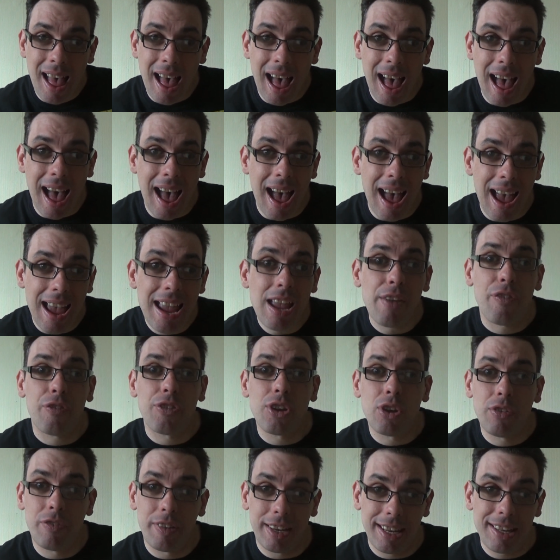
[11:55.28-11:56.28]
If
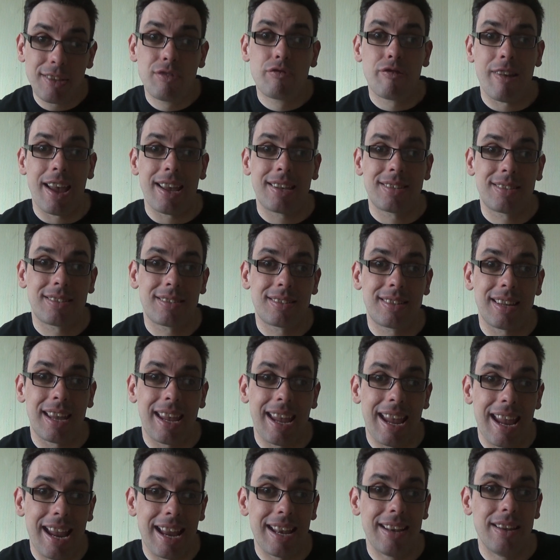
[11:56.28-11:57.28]
you've an interest
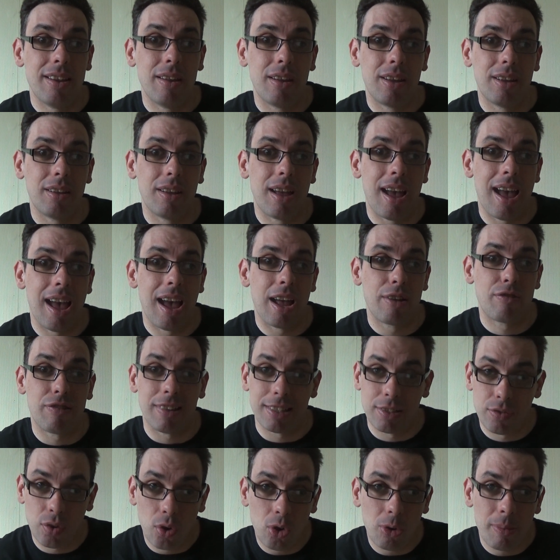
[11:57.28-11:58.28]
in
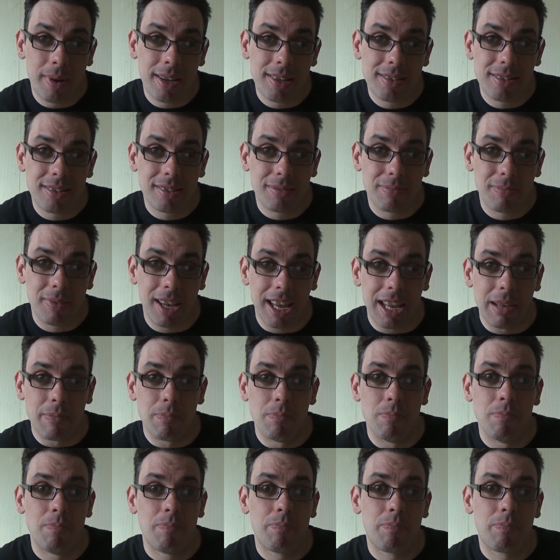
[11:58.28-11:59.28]
Transformers,
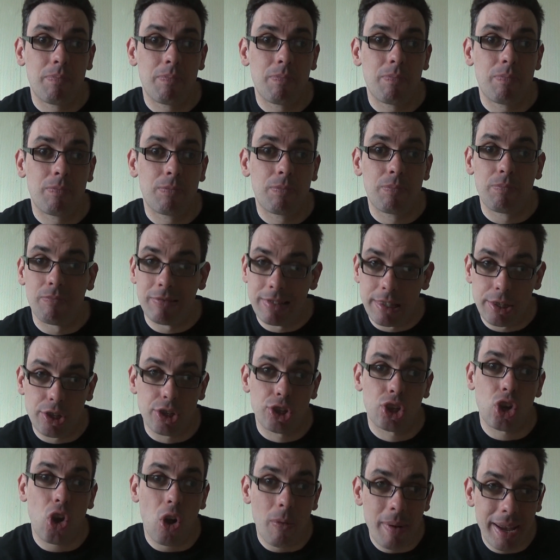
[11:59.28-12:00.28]
in
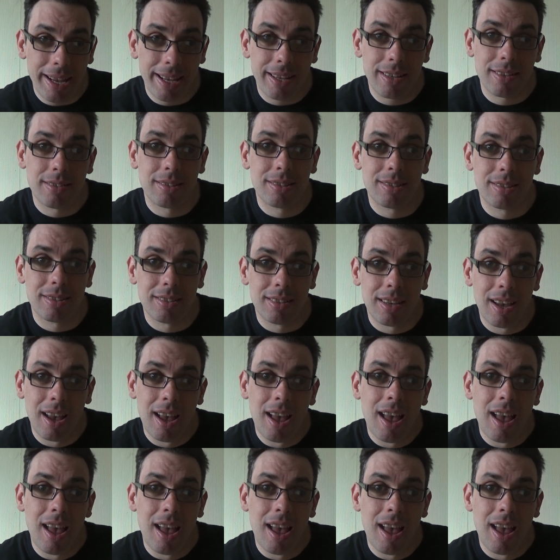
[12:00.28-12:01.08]
British comics,